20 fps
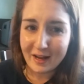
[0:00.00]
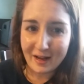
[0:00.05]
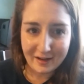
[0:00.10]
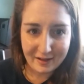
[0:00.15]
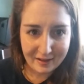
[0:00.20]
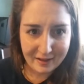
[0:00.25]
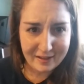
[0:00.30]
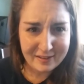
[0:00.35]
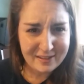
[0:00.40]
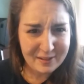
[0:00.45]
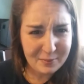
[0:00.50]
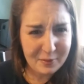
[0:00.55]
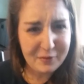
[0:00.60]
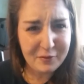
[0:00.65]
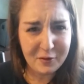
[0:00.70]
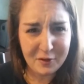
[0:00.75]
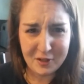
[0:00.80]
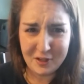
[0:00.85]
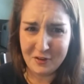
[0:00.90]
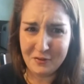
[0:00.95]
kind of like I said
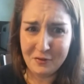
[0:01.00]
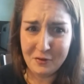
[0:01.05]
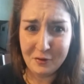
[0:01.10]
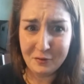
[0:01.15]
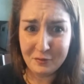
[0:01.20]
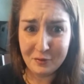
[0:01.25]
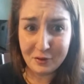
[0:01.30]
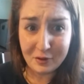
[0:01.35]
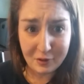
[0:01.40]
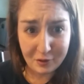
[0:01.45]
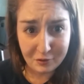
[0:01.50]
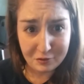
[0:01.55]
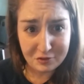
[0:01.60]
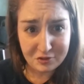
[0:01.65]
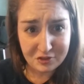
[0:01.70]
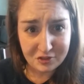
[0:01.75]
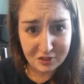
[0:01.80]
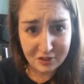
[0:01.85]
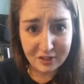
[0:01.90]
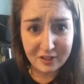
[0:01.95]
before, get a feel for the
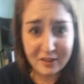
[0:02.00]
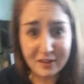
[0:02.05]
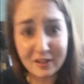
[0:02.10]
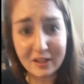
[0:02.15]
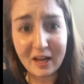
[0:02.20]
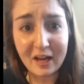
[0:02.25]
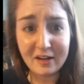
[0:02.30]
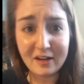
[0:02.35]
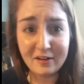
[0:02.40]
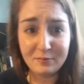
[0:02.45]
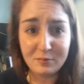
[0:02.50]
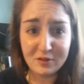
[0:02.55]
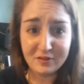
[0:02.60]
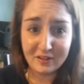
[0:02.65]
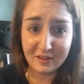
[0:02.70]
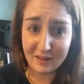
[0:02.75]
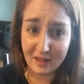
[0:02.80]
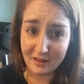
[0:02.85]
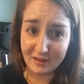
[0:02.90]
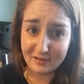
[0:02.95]
culture and the kind of
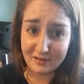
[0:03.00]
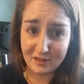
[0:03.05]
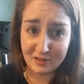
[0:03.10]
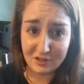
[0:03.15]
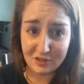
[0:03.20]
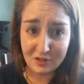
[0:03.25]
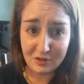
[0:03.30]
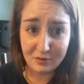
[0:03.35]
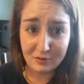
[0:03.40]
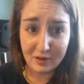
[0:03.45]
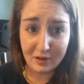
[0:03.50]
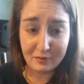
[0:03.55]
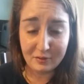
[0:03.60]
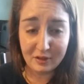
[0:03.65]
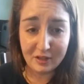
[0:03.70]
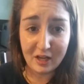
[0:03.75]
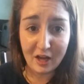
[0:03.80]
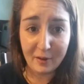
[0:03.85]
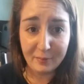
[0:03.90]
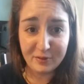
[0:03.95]
music they listen to, and that
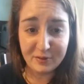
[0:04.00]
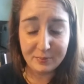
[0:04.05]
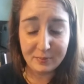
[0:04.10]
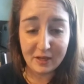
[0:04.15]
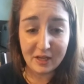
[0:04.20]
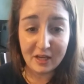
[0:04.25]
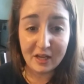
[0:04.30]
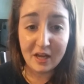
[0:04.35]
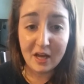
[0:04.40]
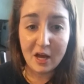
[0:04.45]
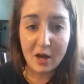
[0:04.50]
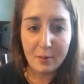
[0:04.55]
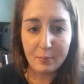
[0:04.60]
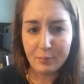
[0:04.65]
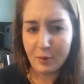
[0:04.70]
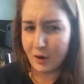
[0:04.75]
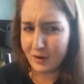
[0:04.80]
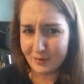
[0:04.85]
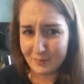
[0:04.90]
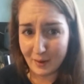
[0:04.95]
really helped me
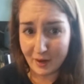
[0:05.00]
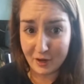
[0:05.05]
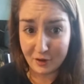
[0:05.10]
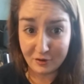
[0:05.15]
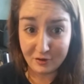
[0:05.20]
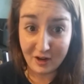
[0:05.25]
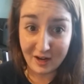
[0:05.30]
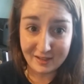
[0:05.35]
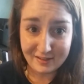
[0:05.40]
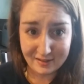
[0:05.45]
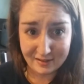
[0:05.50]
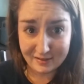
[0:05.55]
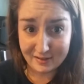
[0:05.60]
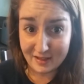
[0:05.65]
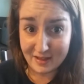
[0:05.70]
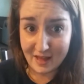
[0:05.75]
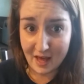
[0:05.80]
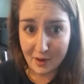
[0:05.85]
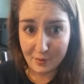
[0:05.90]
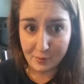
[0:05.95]
broaden my horizons
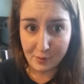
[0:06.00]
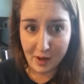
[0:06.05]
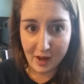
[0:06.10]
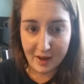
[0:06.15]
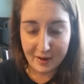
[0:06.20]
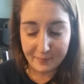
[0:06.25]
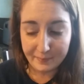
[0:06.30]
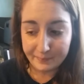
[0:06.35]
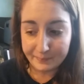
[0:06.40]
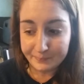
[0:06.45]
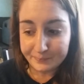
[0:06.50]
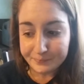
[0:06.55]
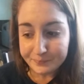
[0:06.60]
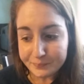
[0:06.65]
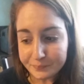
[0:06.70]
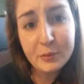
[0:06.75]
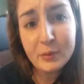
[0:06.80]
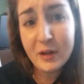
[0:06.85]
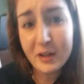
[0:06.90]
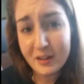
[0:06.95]
in that way.
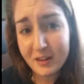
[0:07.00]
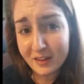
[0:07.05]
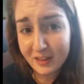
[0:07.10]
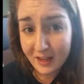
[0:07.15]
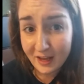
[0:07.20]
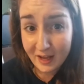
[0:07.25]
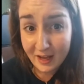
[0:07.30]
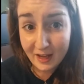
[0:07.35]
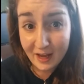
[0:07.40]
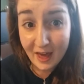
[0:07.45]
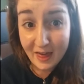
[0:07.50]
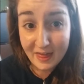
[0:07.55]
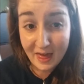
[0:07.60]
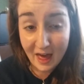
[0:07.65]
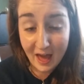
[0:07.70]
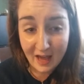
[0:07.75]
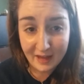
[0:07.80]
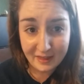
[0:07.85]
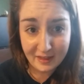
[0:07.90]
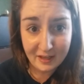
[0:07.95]
So one other thing
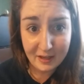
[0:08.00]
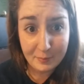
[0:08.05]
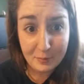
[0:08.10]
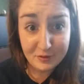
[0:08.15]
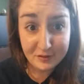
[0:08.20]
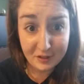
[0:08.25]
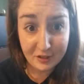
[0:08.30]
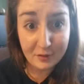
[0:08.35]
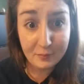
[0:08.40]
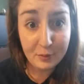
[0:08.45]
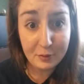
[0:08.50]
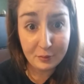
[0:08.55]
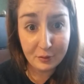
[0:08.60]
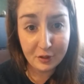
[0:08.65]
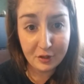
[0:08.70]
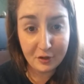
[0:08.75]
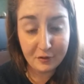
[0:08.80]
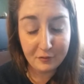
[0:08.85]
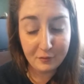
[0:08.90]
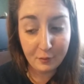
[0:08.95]
that I think music could be really good